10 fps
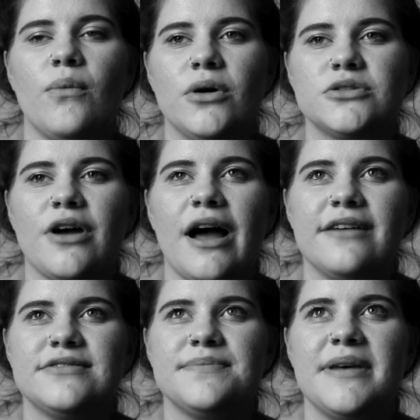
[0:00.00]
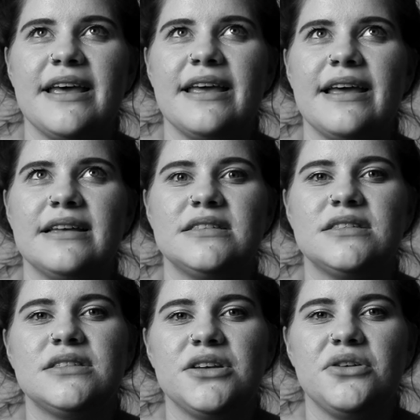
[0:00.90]
What drives me is
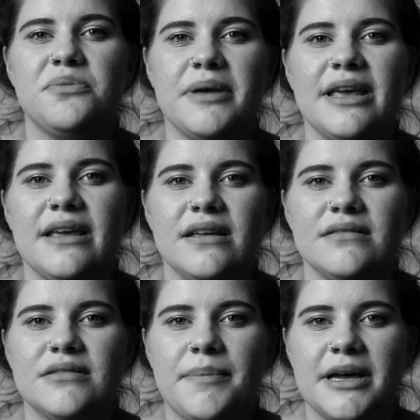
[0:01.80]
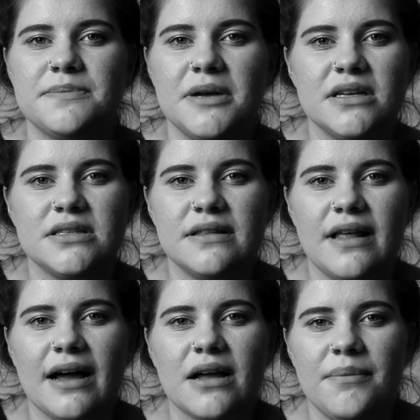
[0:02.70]
to be the best person
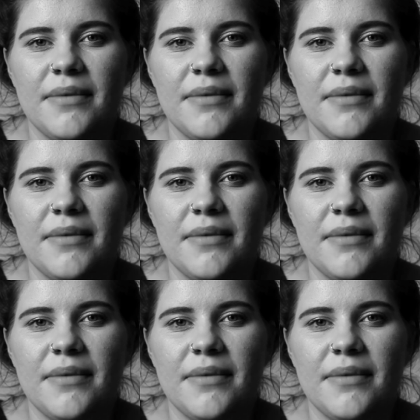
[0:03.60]
that I can